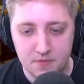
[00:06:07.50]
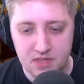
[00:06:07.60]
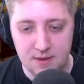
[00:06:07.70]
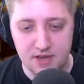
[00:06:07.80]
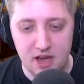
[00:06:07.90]

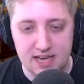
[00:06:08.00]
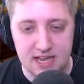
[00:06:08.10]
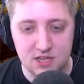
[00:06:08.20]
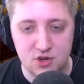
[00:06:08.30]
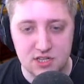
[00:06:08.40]
There we go.
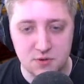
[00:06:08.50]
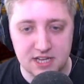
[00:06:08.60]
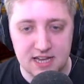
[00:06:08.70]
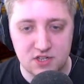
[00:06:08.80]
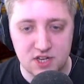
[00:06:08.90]
Okay, let's try this one
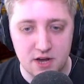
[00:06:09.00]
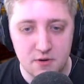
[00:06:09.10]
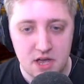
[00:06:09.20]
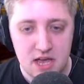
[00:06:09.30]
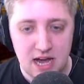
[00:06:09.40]
again. So,
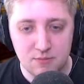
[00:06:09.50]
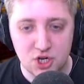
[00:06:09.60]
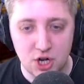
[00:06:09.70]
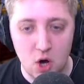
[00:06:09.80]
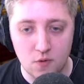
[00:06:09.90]
I'm just
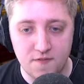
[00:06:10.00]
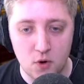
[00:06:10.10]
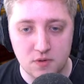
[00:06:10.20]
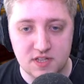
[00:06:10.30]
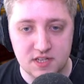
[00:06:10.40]
going to hold
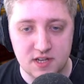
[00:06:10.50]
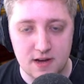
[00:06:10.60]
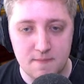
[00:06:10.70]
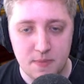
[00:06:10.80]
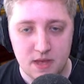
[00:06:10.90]
forwards this
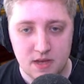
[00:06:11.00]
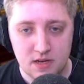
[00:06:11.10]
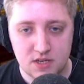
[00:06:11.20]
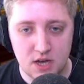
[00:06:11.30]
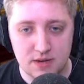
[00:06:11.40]
time.
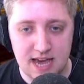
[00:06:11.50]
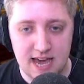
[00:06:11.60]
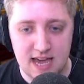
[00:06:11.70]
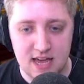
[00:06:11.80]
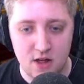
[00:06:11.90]
So,
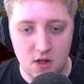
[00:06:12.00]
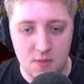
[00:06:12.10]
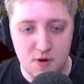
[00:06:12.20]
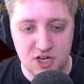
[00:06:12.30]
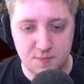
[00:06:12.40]
get on
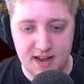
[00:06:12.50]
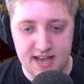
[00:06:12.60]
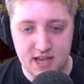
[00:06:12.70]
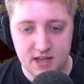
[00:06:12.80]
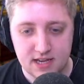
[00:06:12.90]
the pressure
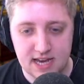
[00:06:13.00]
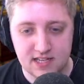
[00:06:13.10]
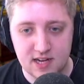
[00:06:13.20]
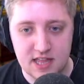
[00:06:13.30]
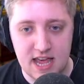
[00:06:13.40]
plate. Get
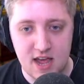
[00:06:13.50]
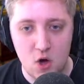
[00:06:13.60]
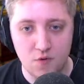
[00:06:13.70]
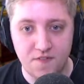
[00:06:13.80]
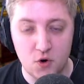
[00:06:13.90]
inside of there.
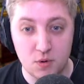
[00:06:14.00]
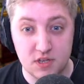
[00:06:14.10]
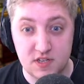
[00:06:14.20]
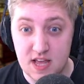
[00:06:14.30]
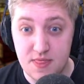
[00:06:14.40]
Hold
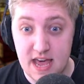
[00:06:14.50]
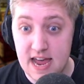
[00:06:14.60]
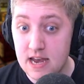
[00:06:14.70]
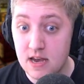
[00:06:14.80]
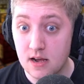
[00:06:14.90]
forwards. And
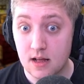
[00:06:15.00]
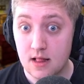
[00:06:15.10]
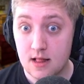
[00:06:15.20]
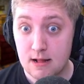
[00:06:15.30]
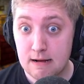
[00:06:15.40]
then...
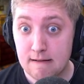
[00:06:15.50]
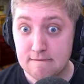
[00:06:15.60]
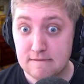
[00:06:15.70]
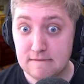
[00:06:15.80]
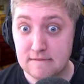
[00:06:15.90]

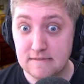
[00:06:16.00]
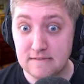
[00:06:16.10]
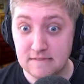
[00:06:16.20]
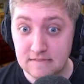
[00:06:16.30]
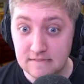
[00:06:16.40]

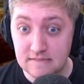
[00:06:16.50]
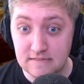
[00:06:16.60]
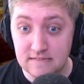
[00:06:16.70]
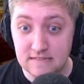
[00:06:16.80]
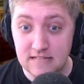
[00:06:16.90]
Ooh,
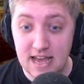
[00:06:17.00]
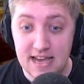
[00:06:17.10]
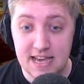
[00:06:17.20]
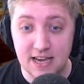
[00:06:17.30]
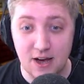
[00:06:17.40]

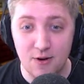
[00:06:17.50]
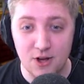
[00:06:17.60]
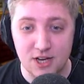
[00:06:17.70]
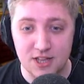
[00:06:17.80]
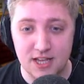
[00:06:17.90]
there you go.
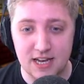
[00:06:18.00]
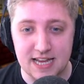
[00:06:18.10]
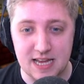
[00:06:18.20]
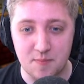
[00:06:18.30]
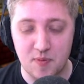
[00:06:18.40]
Look at the
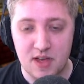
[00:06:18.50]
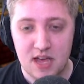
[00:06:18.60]
leap.